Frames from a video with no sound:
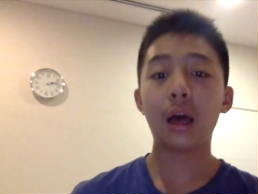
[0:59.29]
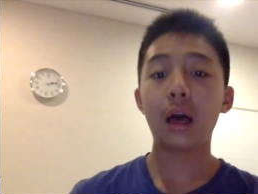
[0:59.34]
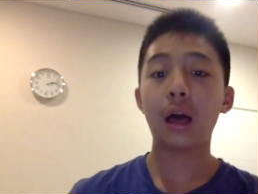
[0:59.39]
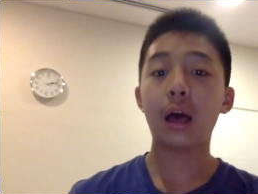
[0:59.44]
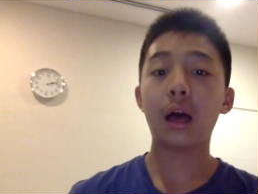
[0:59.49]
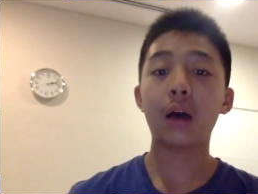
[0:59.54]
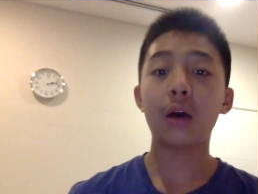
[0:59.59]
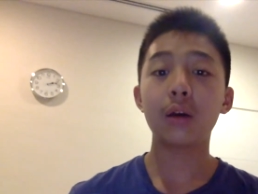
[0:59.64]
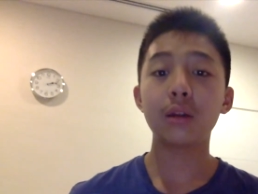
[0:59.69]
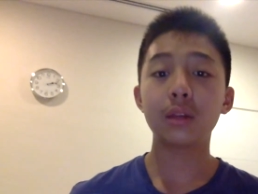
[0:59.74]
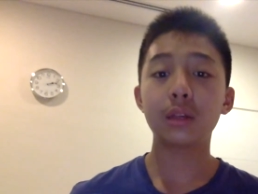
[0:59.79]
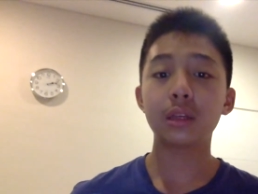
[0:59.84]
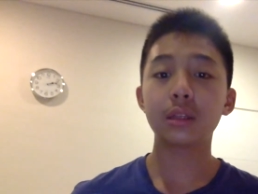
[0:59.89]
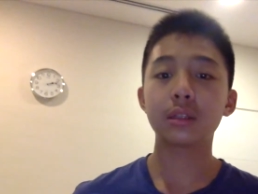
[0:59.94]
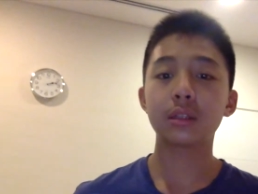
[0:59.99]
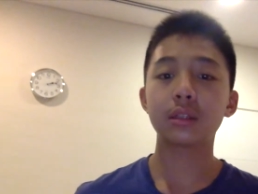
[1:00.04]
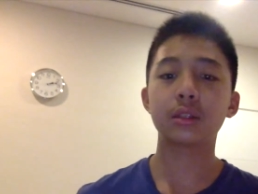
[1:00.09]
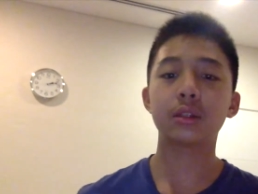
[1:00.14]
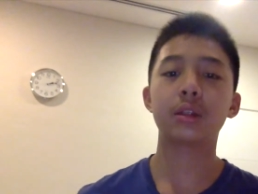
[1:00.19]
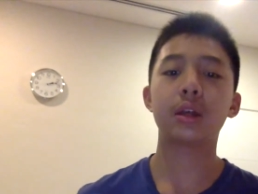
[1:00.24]
how
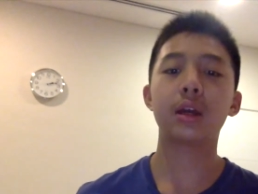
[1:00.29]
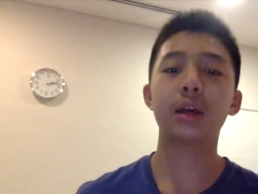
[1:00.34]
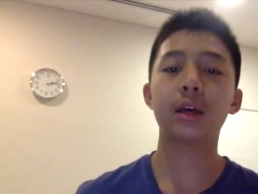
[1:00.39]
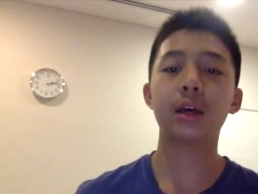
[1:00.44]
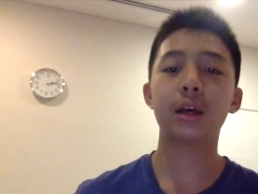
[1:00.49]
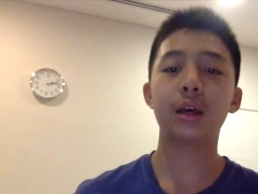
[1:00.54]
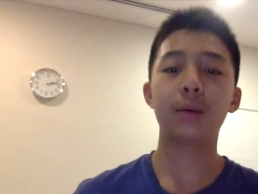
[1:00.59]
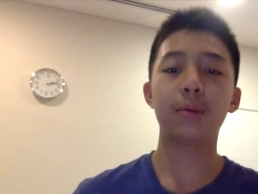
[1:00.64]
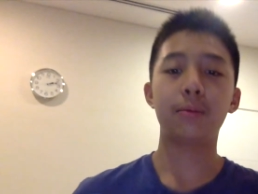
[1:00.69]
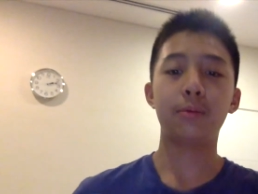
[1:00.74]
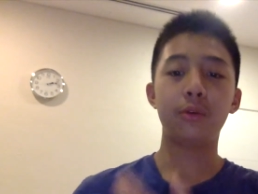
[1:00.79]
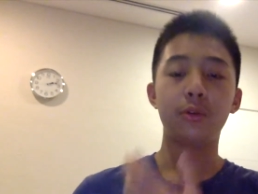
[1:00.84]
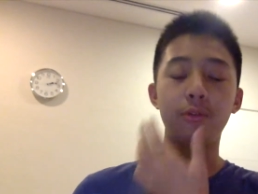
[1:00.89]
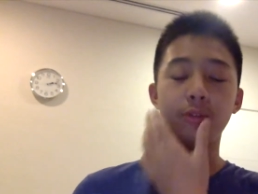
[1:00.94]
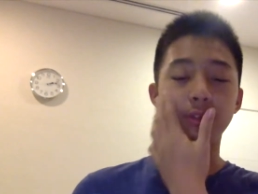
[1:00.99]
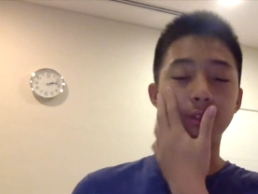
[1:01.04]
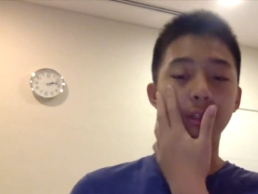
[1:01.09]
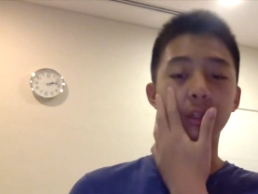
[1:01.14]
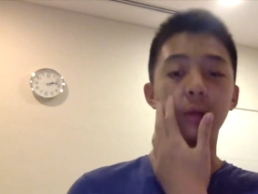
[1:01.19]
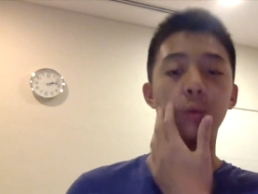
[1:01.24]
this move
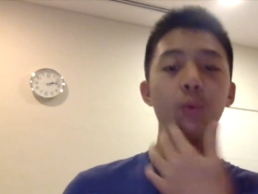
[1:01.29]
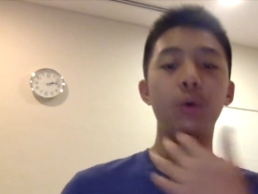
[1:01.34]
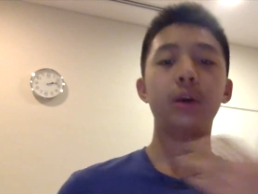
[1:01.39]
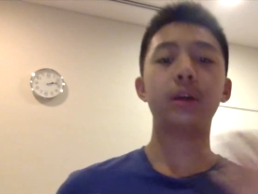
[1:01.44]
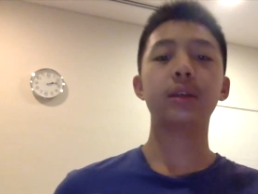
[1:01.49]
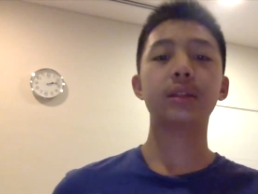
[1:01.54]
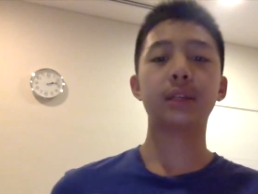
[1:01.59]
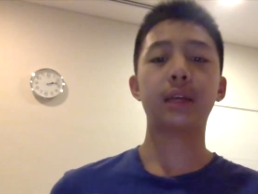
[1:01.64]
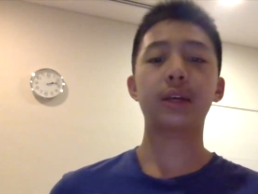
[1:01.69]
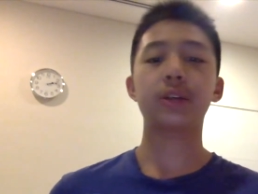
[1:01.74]
is going to work is